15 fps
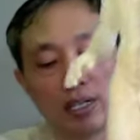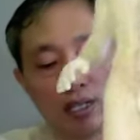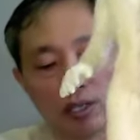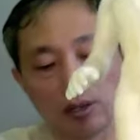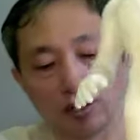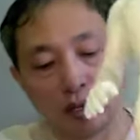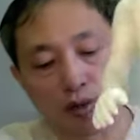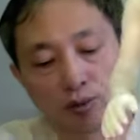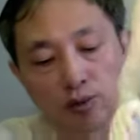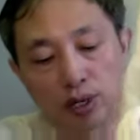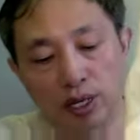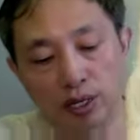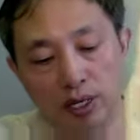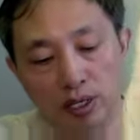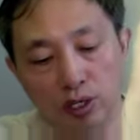we're
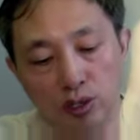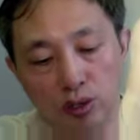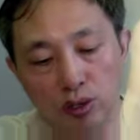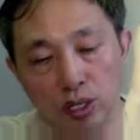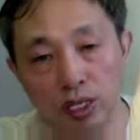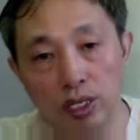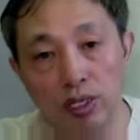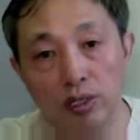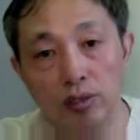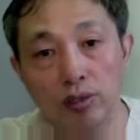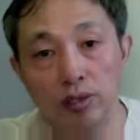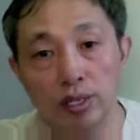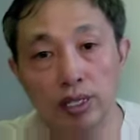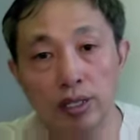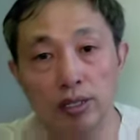going to show you
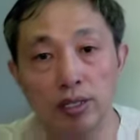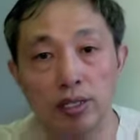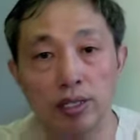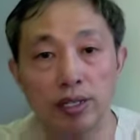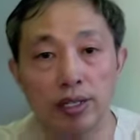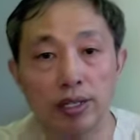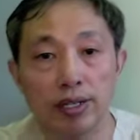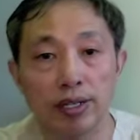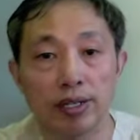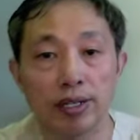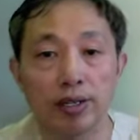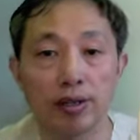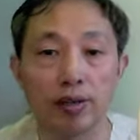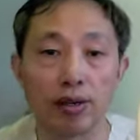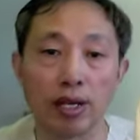here.
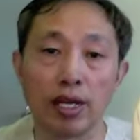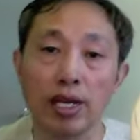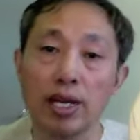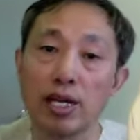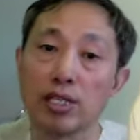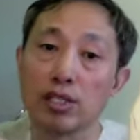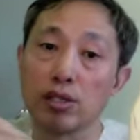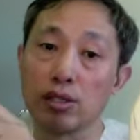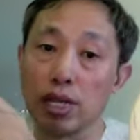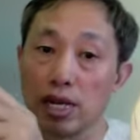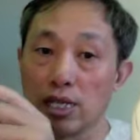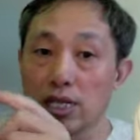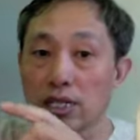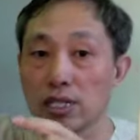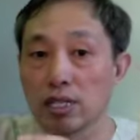Okay, so
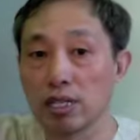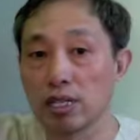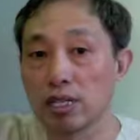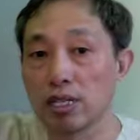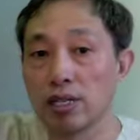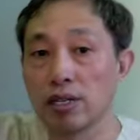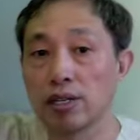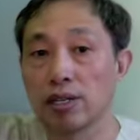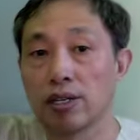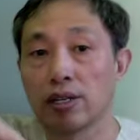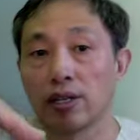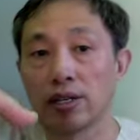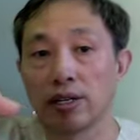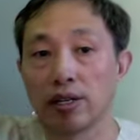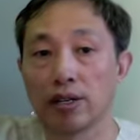that's
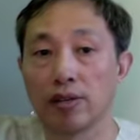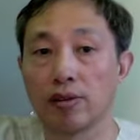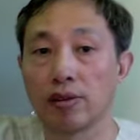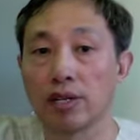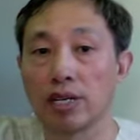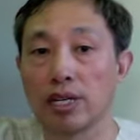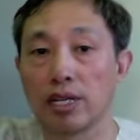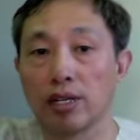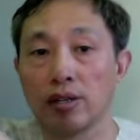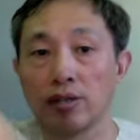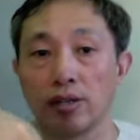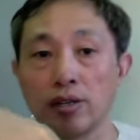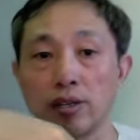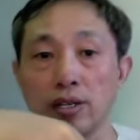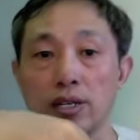okay, here
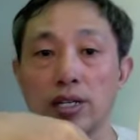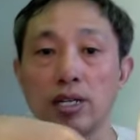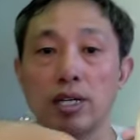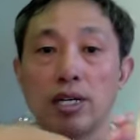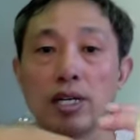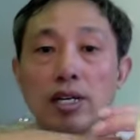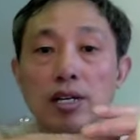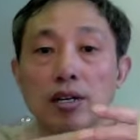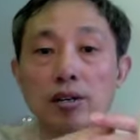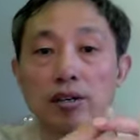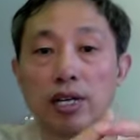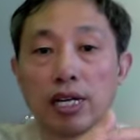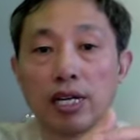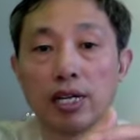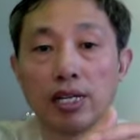you are.
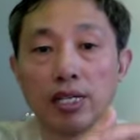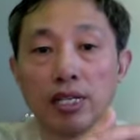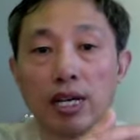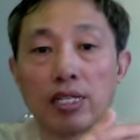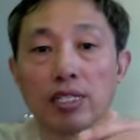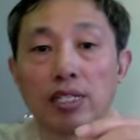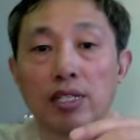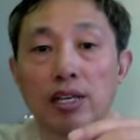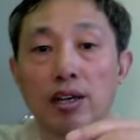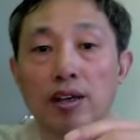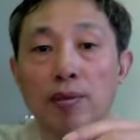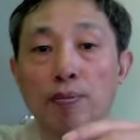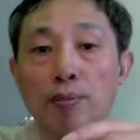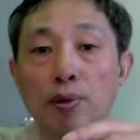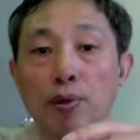Okay, that's
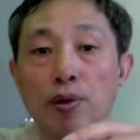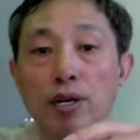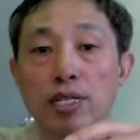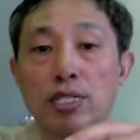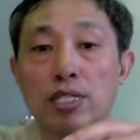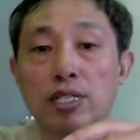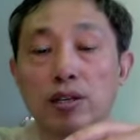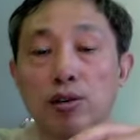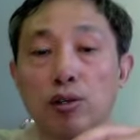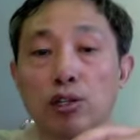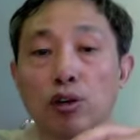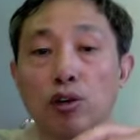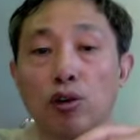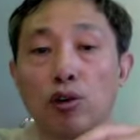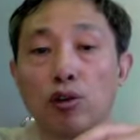the points for the
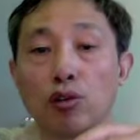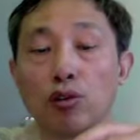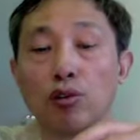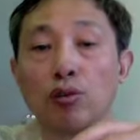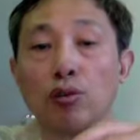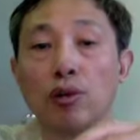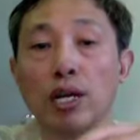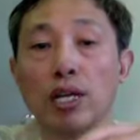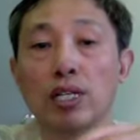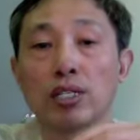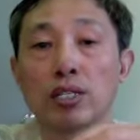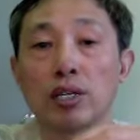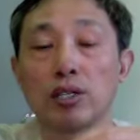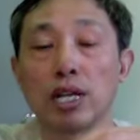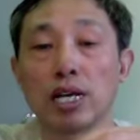whole gu.
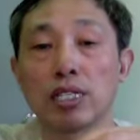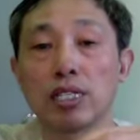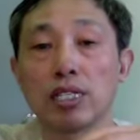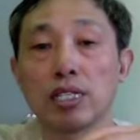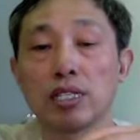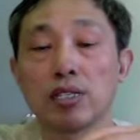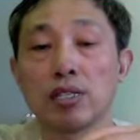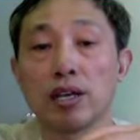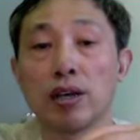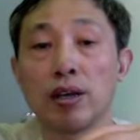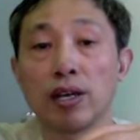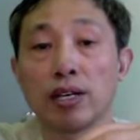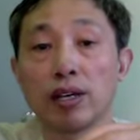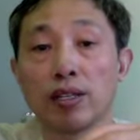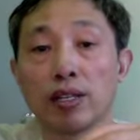So that's
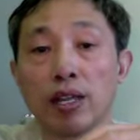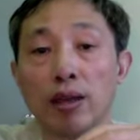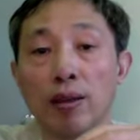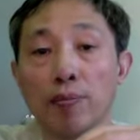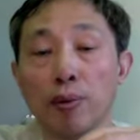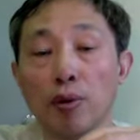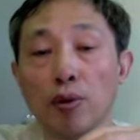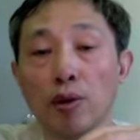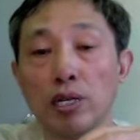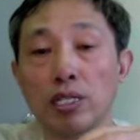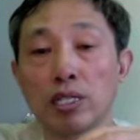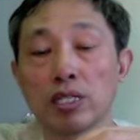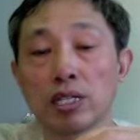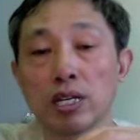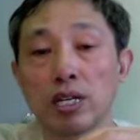the points
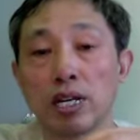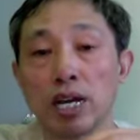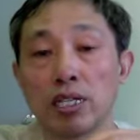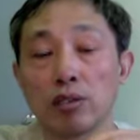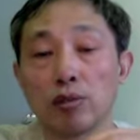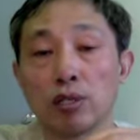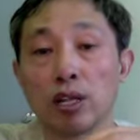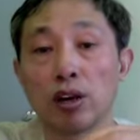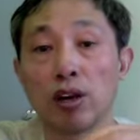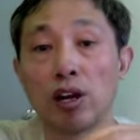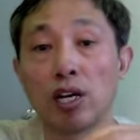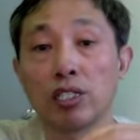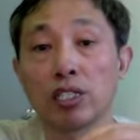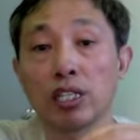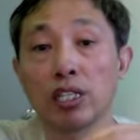is connected with the
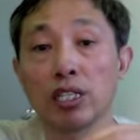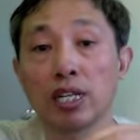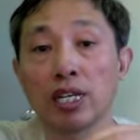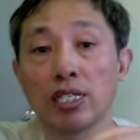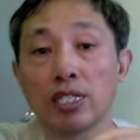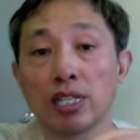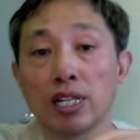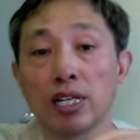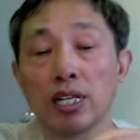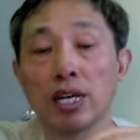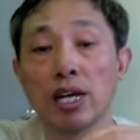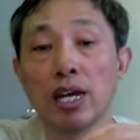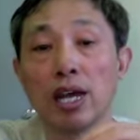large intestine,